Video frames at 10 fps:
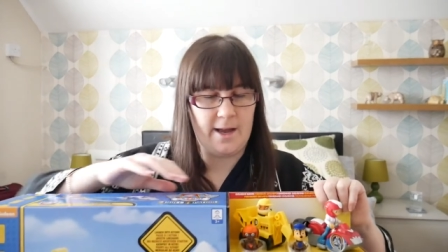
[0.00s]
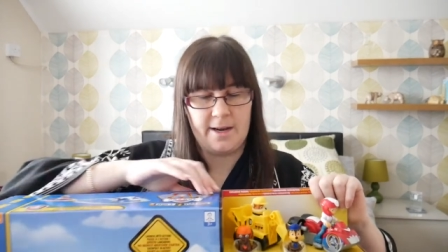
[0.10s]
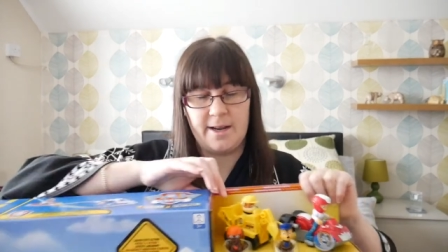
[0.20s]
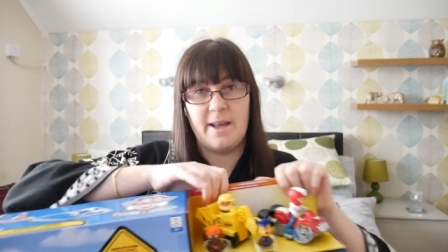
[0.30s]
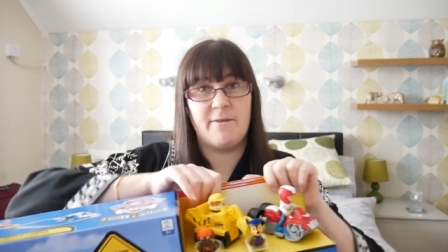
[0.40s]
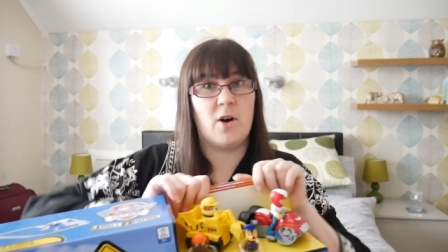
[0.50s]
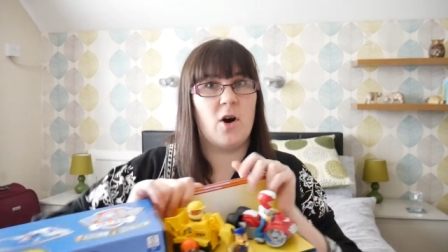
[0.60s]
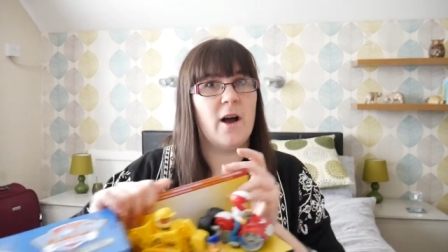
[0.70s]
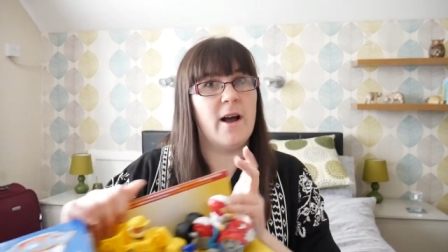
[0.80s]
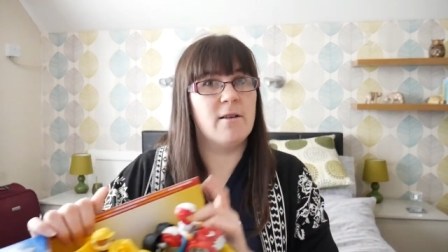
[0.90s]
And then I've
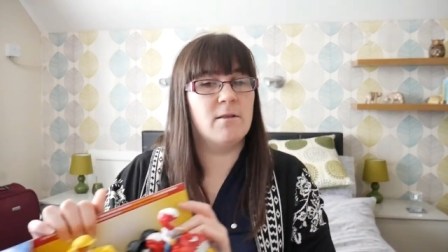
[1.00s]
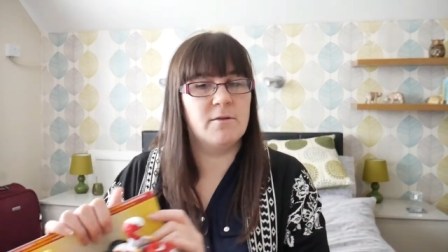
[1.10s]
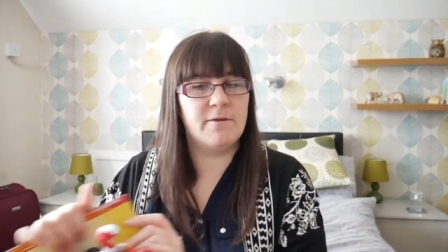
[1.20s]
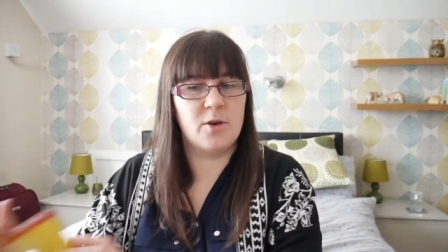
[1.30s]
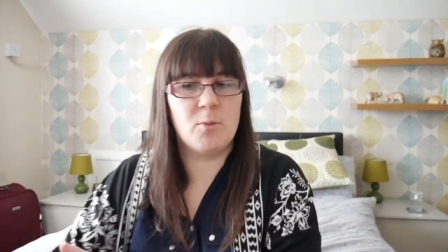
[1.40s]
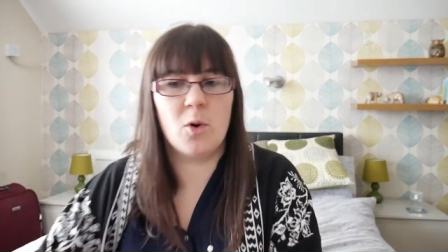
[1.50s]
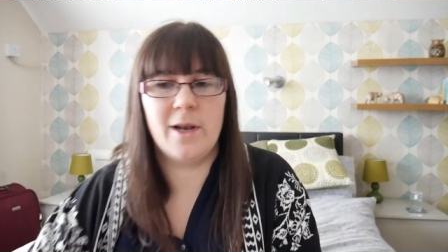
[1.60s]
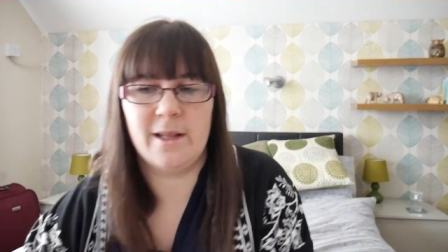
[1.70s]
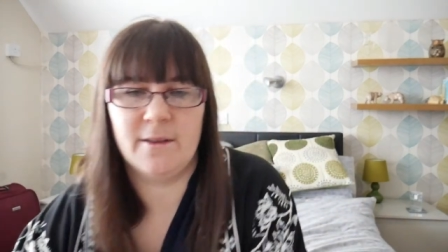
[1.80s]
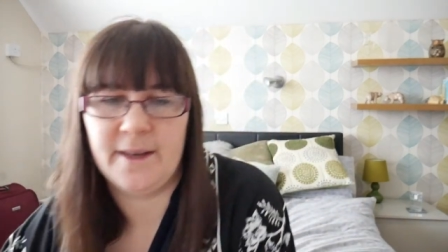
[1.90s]
got a few more
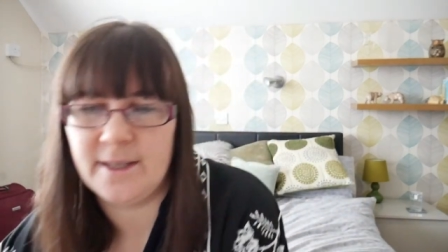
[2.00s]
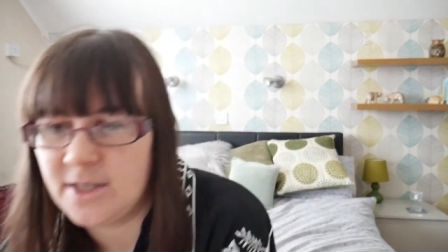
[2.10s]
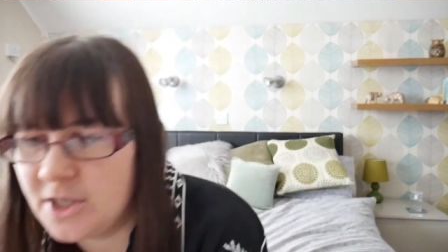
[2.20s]
little things to